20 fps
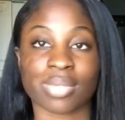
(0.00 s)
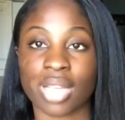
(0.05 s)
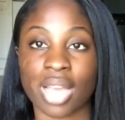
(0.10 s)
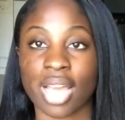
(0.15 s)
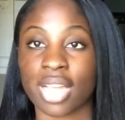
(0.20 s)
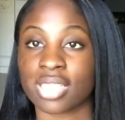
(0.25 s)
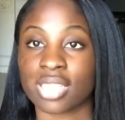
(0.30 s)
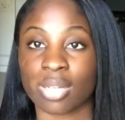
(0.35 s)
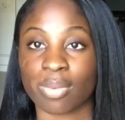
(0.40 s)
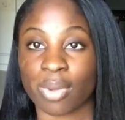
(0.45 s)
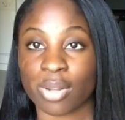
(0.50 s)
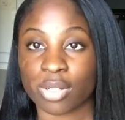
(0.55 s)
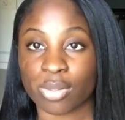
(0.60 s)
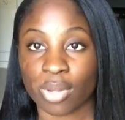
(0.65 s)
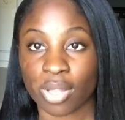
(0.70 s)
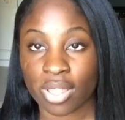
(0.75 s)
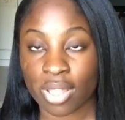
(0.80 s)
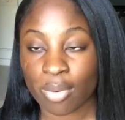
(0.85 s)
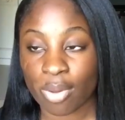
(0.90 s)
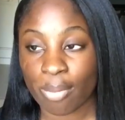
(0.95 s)
I just didn't want to do
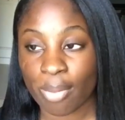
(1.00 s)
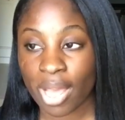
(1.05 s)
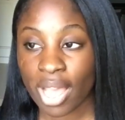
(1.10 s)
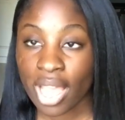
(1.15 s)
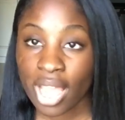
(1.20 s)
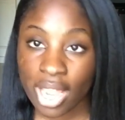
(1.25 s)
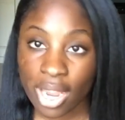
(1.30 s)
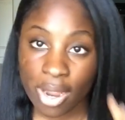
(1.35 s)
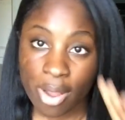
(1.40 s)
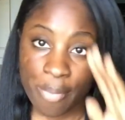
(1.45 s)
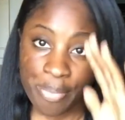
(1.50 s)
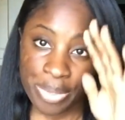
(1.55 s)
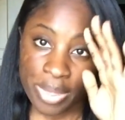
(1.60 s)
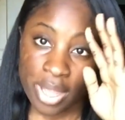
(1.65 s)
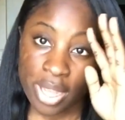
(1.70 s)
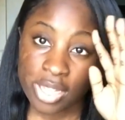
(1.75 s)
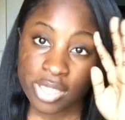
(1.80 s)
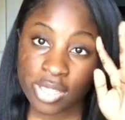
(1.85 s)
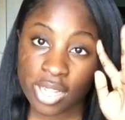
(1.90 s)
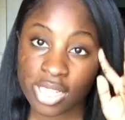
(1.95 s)
anything with my hair.
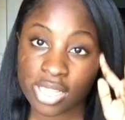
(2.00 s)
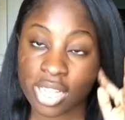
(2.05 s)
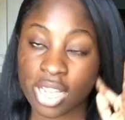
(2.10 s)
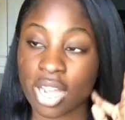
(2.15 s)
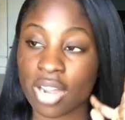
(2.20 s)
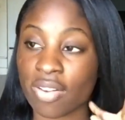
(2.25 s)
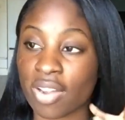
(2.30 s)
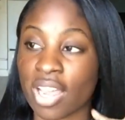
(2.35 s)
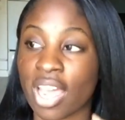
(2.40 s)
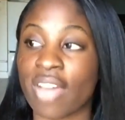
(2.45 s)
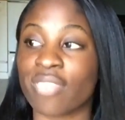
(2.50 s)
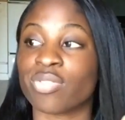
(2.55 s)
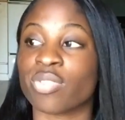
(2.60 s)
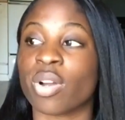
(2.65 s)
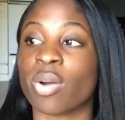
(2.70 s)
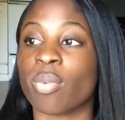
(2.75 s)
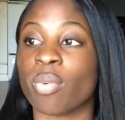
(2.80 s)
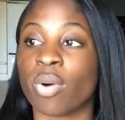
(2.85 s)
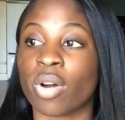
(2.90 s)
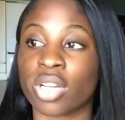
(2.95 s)
So I was like, all right, after
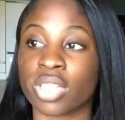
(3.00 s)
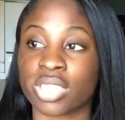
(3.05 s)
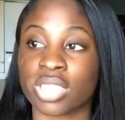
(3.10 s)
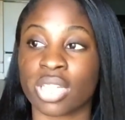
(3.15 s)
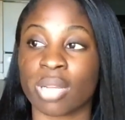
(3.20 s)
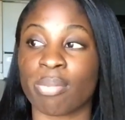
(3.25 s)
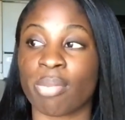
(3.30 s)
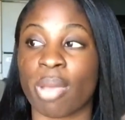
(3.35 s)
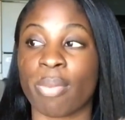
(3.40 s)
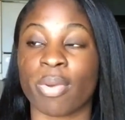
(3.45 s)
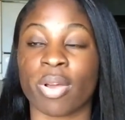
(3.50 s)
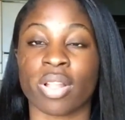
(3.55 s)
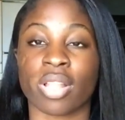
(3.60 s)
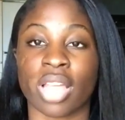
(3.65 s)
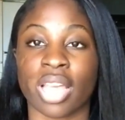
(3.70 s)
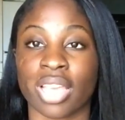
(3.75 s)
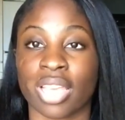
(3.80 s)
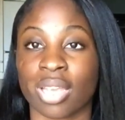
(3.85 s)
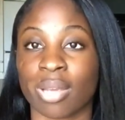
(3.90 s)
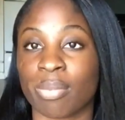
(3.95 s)
I wash it, maybe I'll
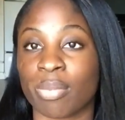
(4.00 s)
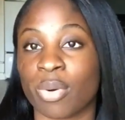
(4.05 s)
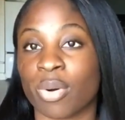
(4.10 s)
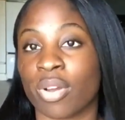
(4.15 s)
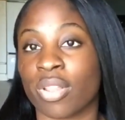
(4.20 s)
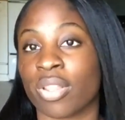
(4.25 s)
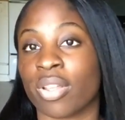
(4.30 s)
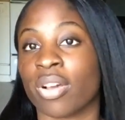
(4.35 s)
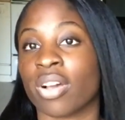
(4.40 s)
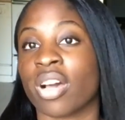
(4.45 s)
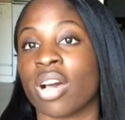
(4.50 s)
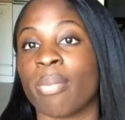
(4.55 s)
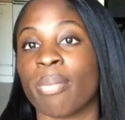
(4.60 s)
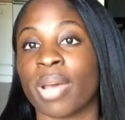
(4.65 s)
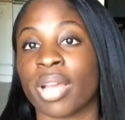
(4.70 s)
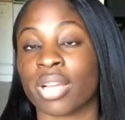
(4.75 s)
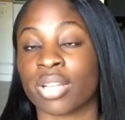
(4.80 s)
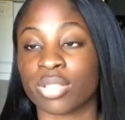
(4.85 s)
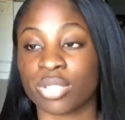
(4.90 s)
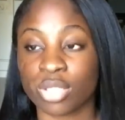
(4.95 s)
like it more and then I'll come
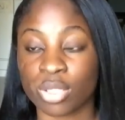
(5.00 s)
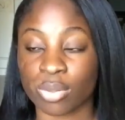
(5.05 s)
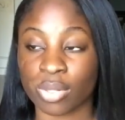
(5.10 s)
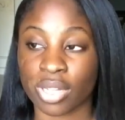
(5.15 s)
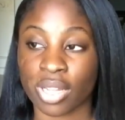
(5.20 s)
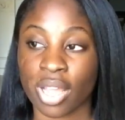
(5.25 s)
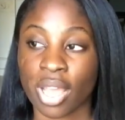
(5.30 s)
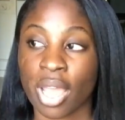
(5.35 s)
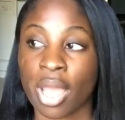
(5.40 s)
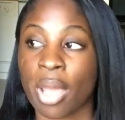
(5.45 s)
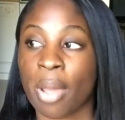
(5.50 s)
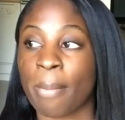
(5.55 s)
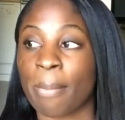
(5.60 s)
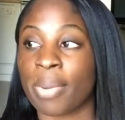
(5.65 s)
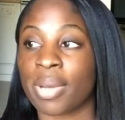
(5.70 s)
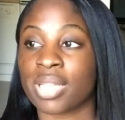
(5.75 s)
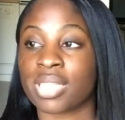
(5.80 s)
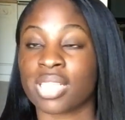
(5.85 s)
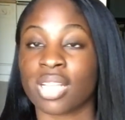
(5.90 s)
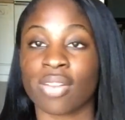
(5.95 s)
back and do it.
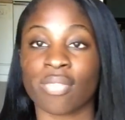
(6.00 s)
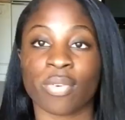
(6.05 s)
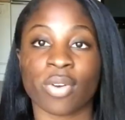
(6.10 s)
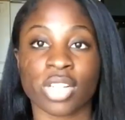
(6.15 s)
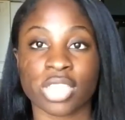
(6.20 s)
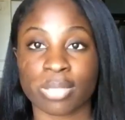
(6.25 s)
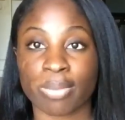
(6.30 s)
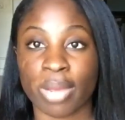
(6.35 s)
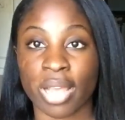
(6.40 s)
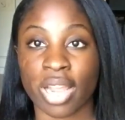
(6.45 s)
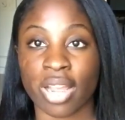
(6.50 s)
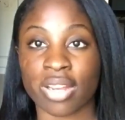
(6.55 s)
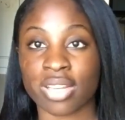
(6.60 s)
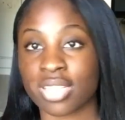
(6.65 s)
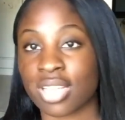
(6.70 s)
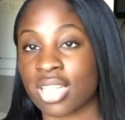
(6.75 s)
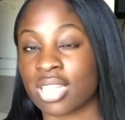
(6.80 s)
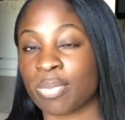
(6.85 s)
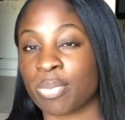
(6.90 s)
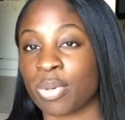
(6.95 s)
But instead of washing my hair, I
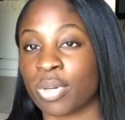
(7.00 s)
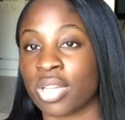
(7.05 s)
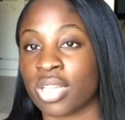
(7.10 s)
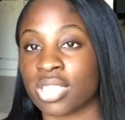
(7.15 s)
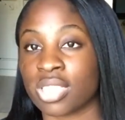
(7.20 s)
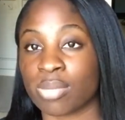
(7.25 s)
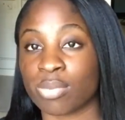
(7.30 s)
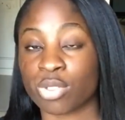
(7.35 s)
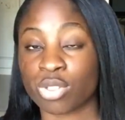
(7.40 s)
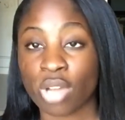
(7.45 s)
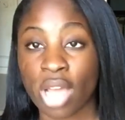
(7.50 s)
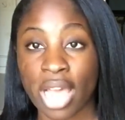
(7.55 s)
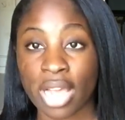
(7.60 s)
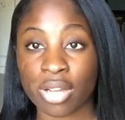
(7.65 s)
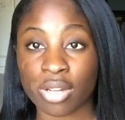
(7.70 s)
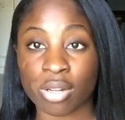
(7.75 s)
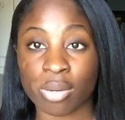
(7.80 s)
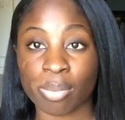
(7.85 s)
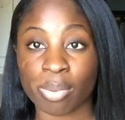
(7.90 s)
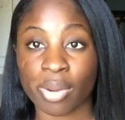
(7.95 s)
decided to put in some
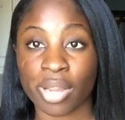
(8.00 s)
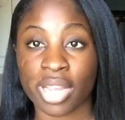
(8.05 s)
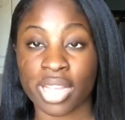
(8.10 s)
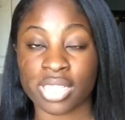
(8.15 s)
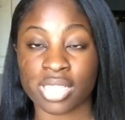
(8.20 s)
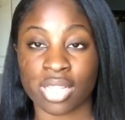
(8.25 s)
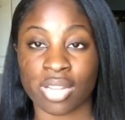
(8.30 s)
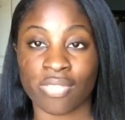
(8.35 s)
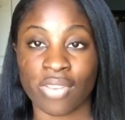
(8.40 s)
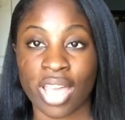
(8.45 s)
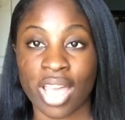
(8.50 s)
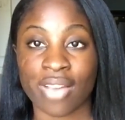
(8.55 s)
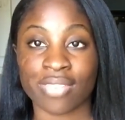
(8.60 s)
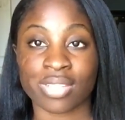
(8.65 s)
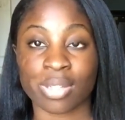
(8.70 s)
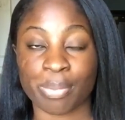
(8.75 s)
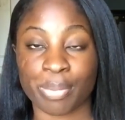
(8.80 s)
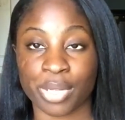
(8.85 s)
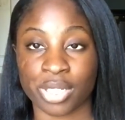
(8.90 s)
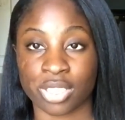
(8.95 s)
triangle braids. And if I have
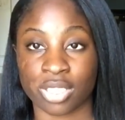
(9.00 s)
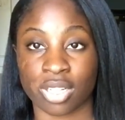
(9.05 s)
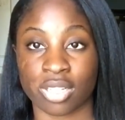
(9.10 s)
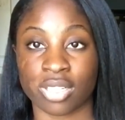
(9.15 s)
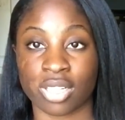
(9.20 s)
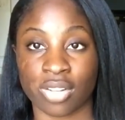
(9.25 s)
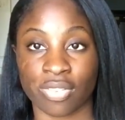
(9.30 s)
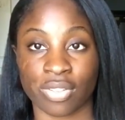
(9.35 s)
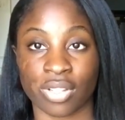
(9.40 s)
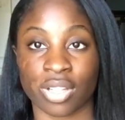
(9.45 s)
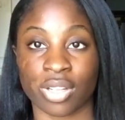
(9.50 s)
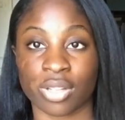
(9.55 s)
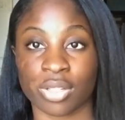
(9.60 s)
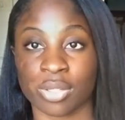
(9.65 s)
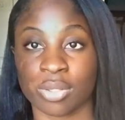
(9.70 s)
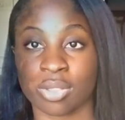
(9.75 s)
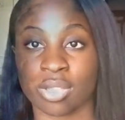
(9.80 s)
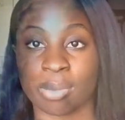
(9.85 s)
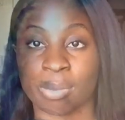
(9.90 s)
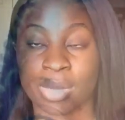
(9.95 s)
some pictures, I'll definitely
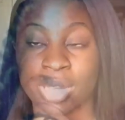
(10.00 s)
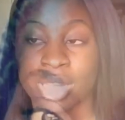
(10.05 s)
include them